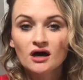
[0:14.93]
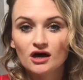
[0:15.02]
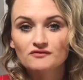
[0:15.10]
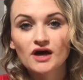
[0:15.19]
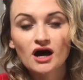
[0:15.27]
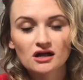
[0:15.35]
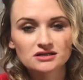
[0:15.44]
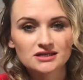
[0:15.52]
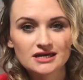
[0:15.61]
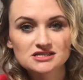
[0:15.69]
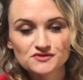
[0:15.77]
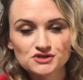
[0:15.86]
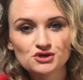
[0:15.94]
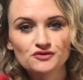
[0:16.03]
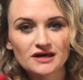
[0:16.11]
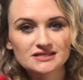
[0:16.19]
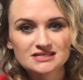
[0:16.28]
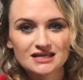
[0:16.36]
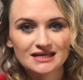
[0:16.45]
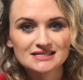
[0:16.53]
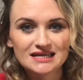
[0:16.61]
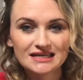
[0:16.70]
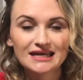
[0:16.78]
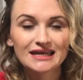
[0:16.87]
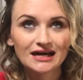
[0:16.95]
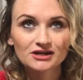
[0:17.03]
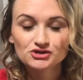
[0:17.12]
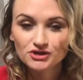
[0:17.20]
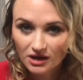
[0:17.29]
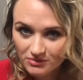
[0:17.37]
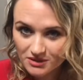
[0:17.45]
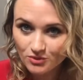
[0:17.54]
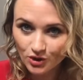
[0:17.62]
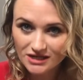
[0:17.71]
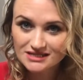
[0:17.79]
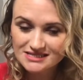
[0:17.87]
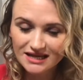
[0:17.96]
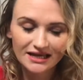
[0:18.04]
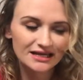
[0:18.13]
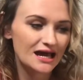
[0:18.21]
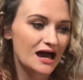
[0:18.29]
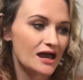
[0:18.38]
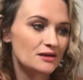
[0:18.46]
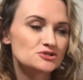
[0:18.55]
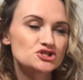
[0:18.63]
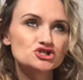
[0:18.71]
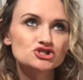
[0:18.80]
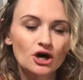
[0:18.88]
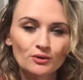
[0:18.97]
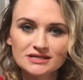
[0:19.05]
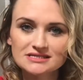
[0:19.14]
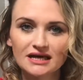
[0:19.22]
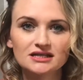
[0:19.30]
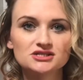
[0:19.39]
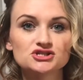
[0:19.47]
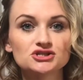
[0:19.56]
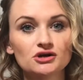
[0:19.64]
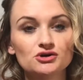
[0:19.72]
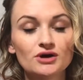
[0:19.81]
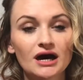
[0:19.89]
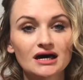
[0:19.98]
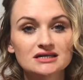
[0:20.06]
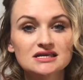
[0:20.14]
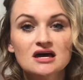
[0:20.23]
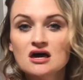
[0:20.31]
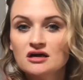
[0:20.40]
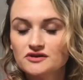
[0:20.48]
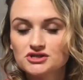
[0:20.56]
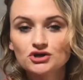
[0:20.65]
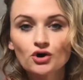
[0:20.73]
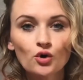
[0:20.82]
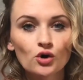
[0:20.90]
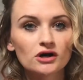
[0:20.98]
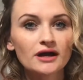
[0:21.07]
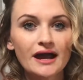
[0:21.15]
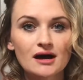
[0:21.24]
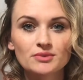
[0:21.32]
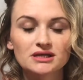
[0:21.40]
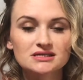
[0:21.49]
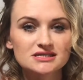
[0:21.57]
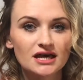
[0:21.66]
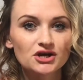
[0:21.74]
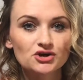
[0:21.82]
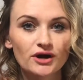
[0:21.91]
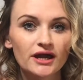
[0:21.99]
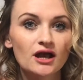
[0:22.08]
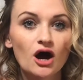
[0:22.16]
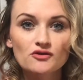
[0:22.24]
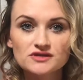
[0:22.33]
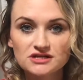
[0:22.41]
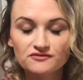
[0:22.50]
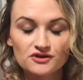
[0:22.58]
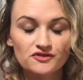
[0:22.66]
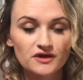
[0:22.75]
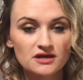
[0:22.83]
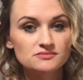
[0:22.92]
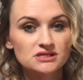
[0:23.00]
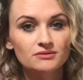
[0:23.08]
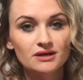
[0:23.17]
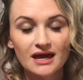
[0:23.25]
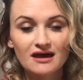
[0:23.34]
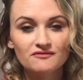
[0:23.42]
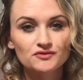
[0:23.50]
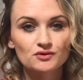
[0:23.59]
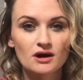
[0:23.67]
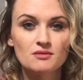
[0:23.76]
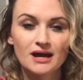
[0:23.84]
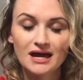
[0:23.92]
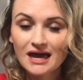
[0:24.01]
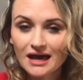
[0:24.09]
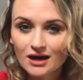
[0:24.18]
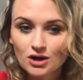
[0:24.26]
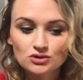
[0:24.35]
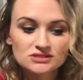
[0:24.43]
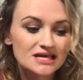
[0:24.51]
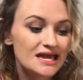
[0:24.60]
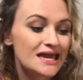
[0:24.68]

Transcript: of the holidays for 2019, and I could not be more excited. I am so excited to show you guys the decor, how I'm going to decorate, all the different themes I'm going to have throughout my house,